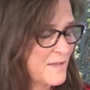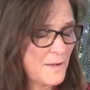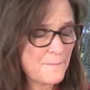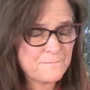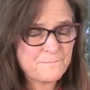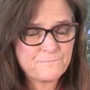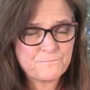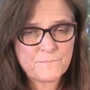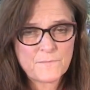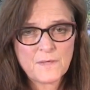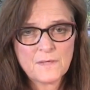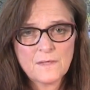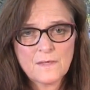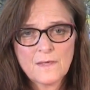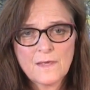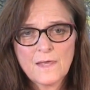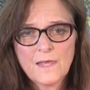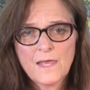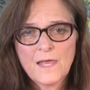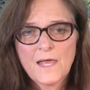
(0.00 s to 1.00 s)
Yeah.
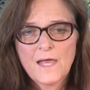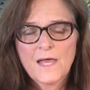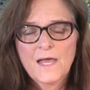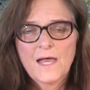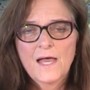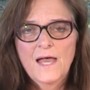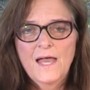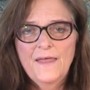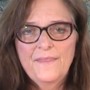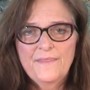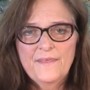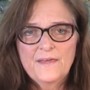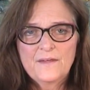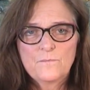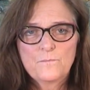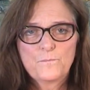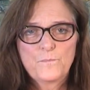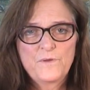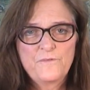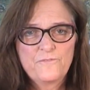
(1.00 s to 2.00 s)
And
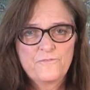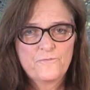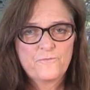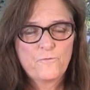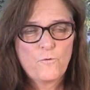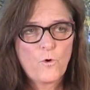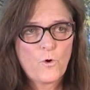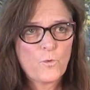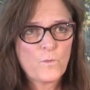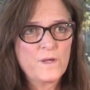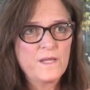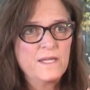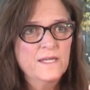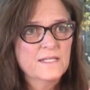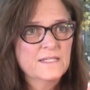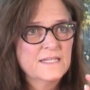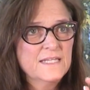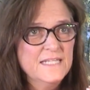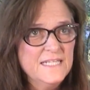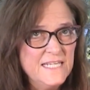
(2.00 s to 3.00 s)
then before we
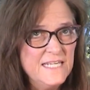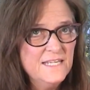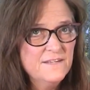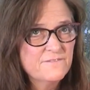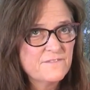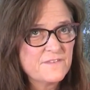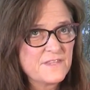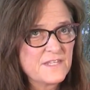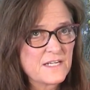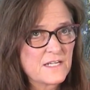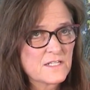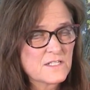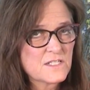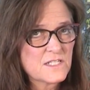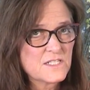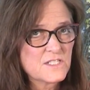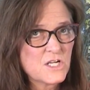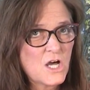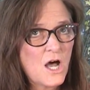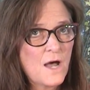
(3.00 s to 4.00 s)
leave
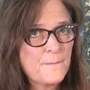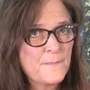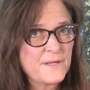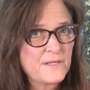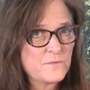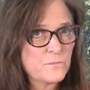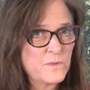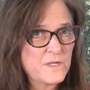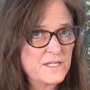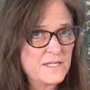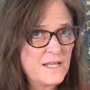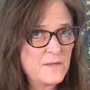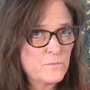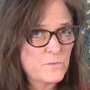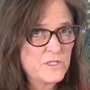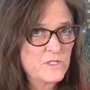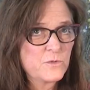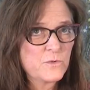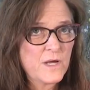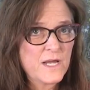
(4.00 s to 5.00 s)
the topic,
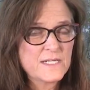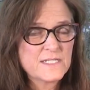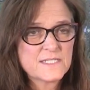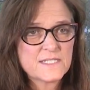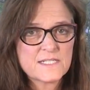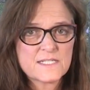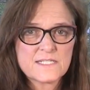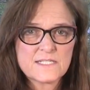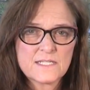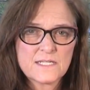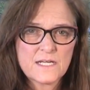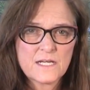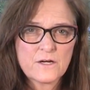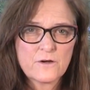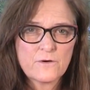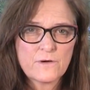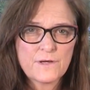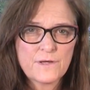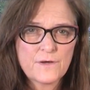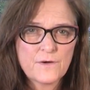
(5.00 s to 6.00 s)
we created this
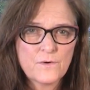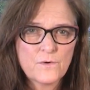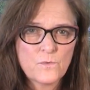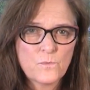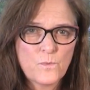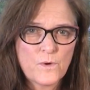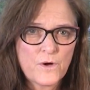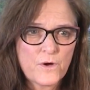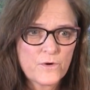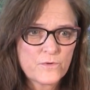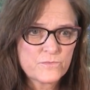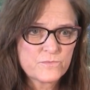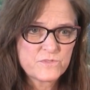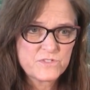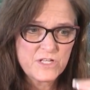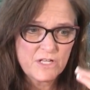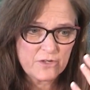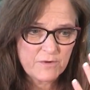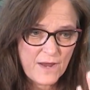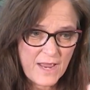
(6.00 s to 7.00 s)
scenario where
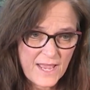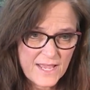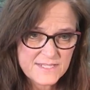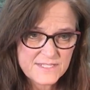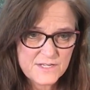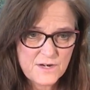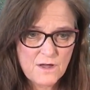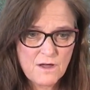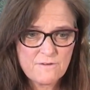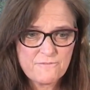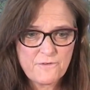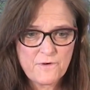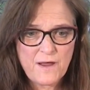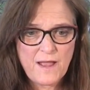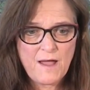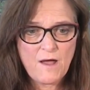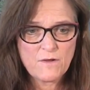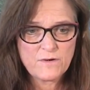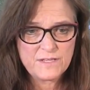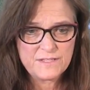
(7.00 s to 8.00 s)
seller has an offer
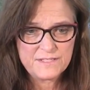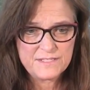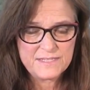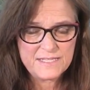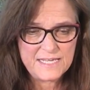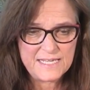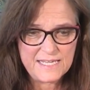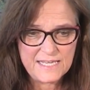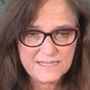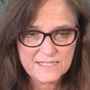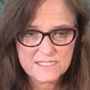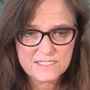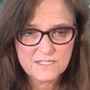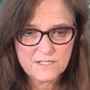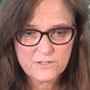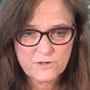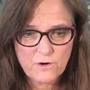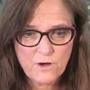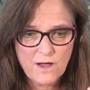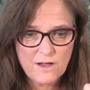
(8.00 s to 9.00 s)
out and then they get this
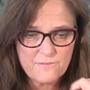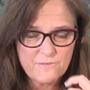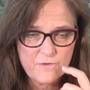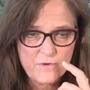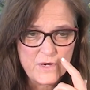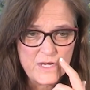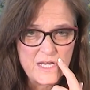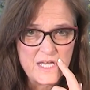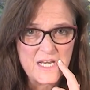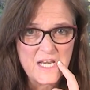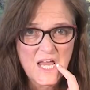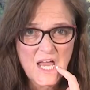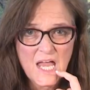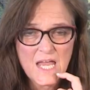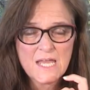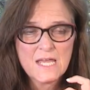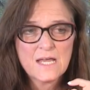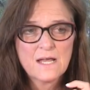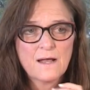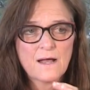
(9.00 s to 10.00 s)
other offer in.
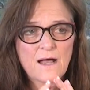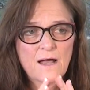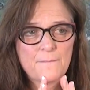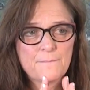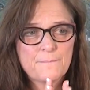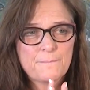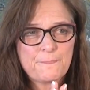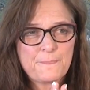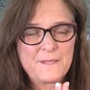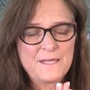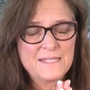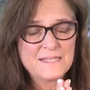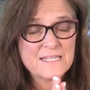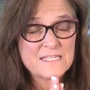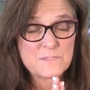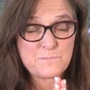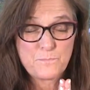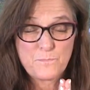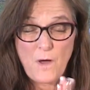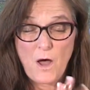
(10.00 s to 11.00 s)
In
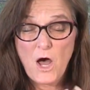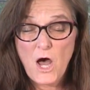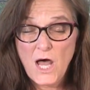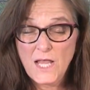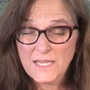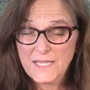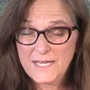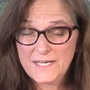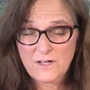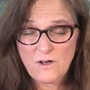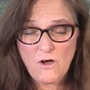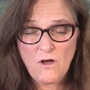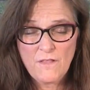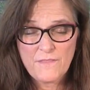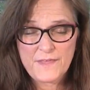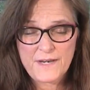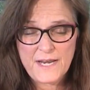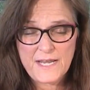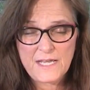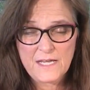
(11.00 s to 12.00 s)
this hotline
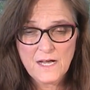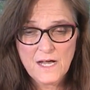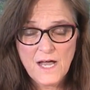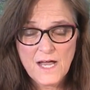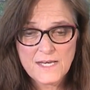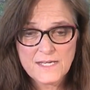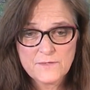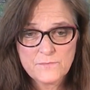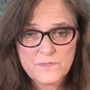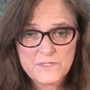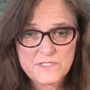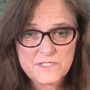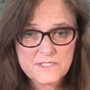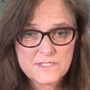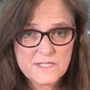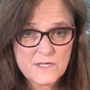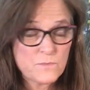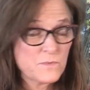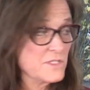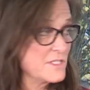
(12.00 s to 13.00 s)
call that I got, it
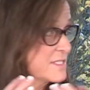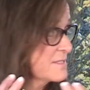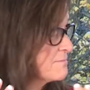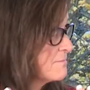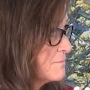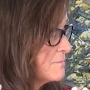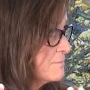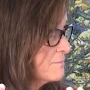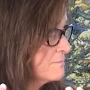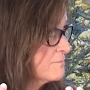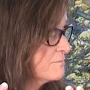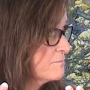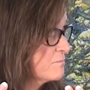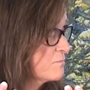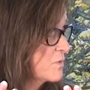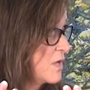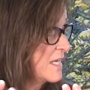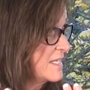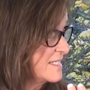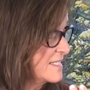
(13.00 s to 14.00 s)
was
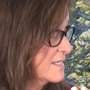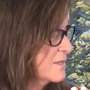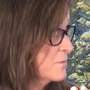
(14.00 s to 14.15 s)
a